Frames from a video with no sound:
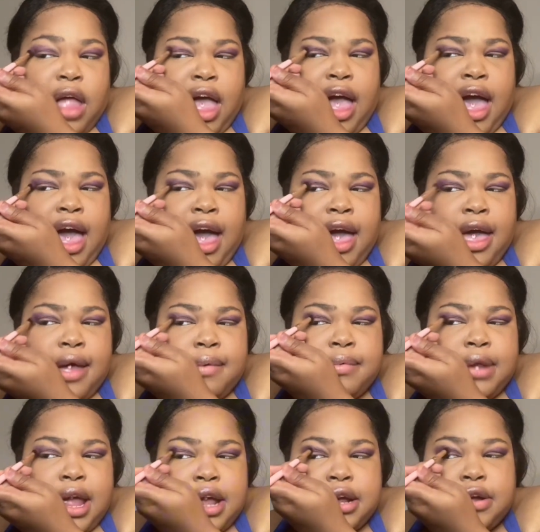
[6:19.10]
I'm
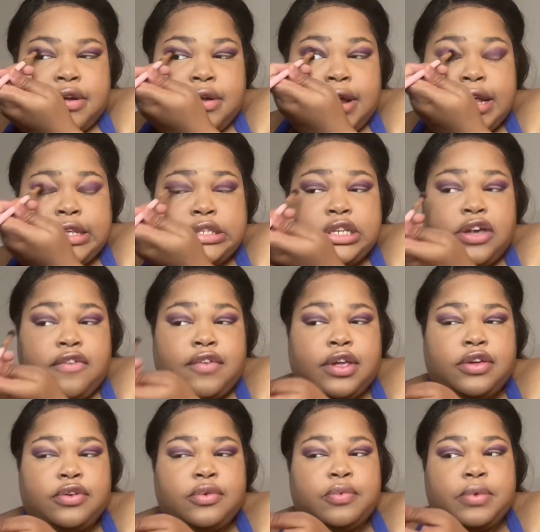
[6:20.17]
not crazy over
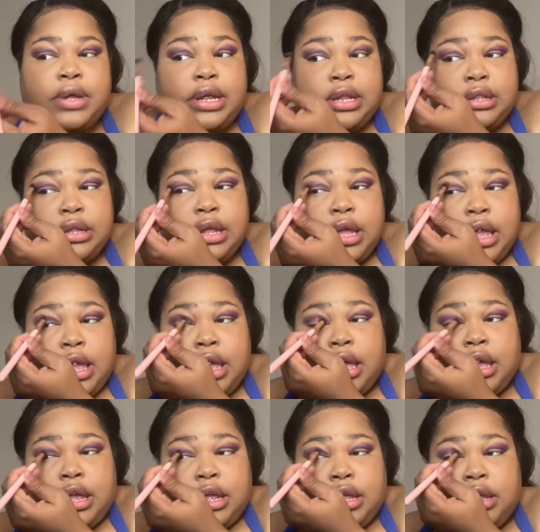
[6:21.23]
you when
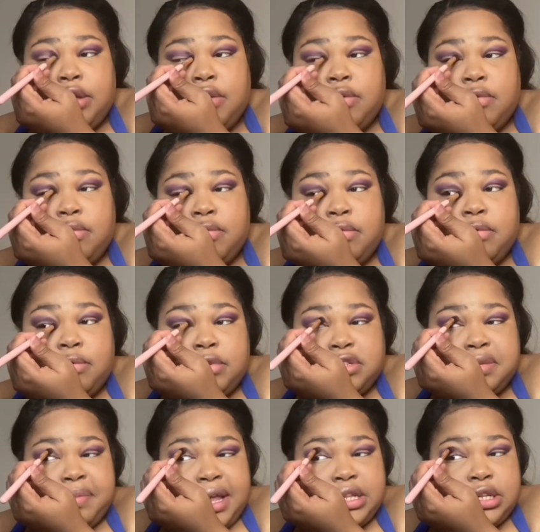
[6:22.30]
you was
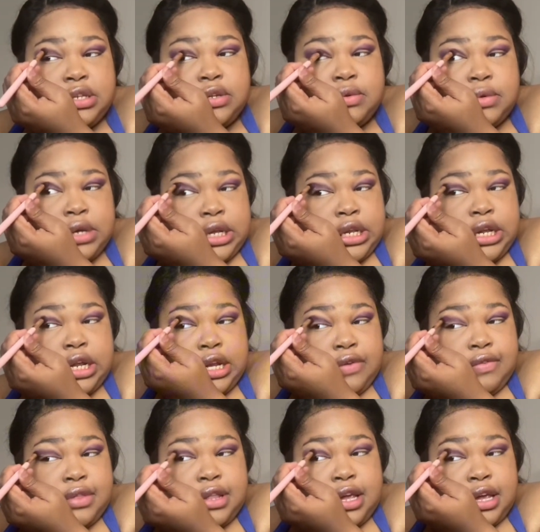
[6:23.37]
about to do any and
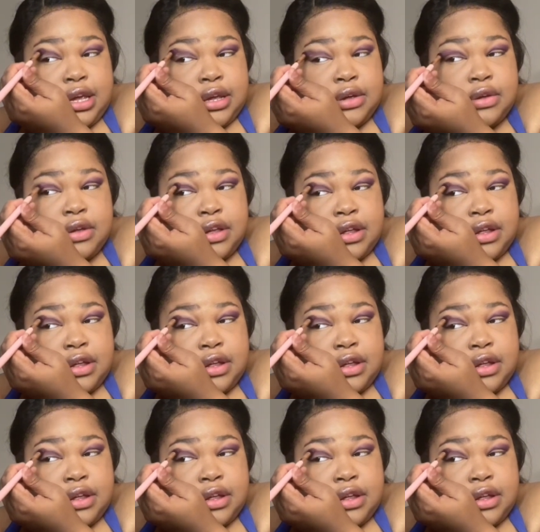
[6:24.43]
everything